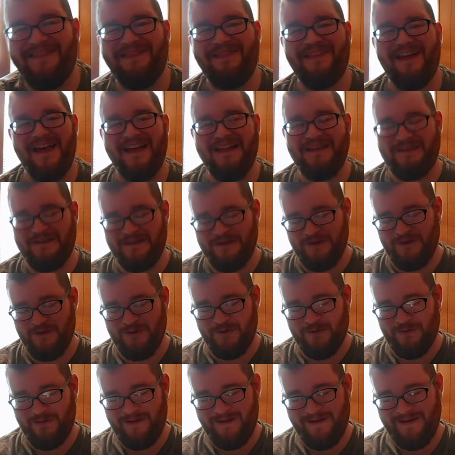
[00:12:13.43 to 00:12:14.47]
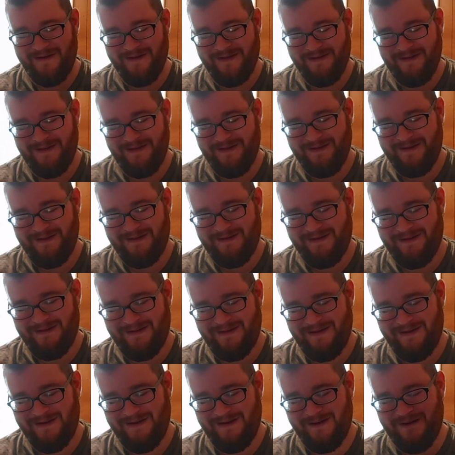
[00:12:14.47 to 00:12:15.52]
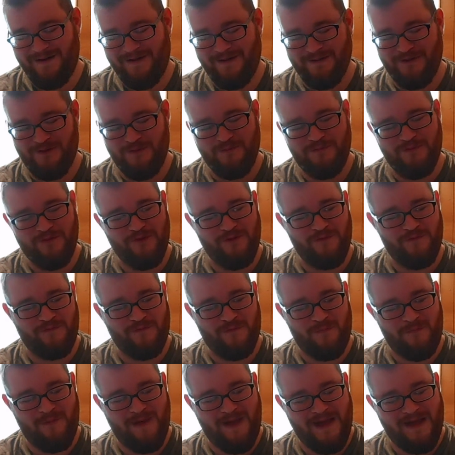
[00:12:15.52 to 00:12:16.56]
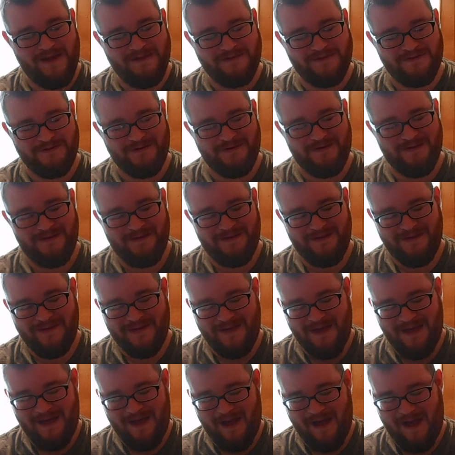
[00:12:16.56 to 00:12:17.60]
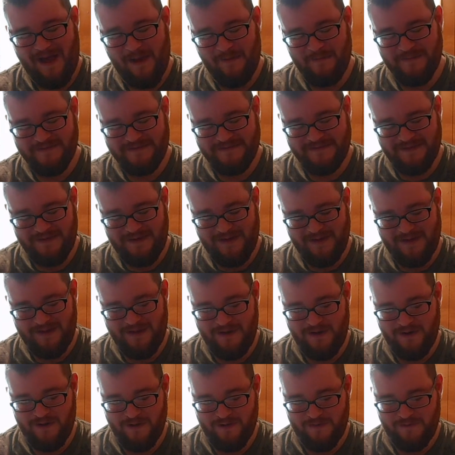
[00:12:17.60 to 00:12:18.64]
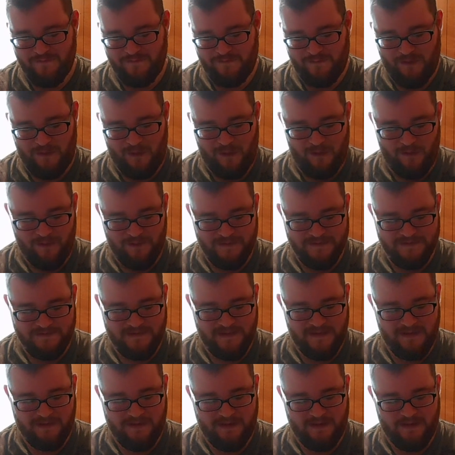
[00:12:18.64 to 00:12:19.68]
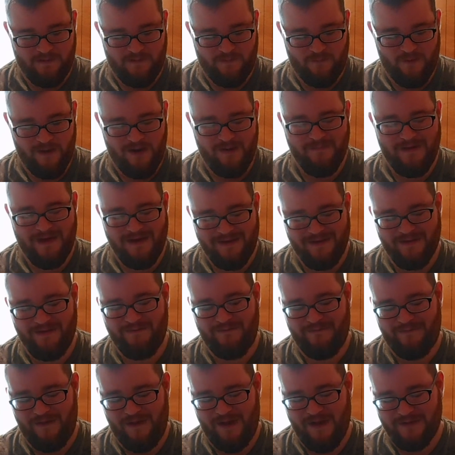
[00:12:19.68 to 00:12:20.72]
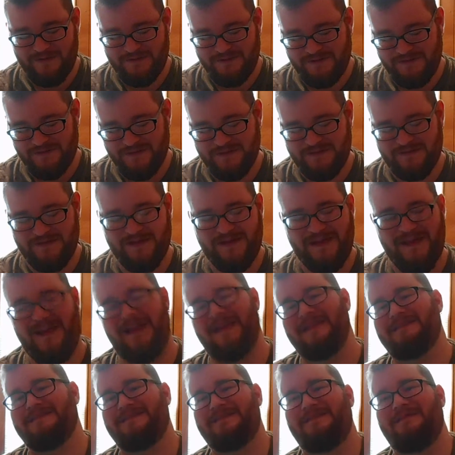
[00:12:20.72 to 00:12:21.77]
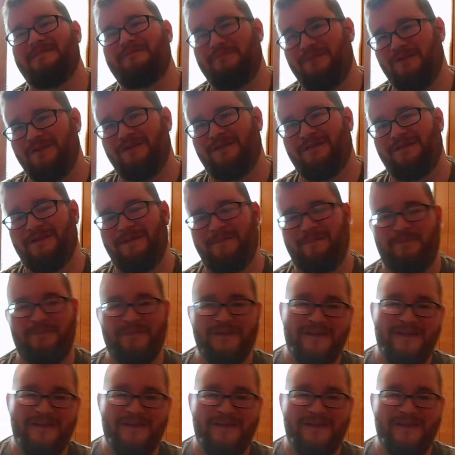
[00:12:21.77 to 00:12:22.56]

Thank you. Oh, you beautiful bastard. I was sitting here for the longest thinking, where am I going to find just a case and a booklet?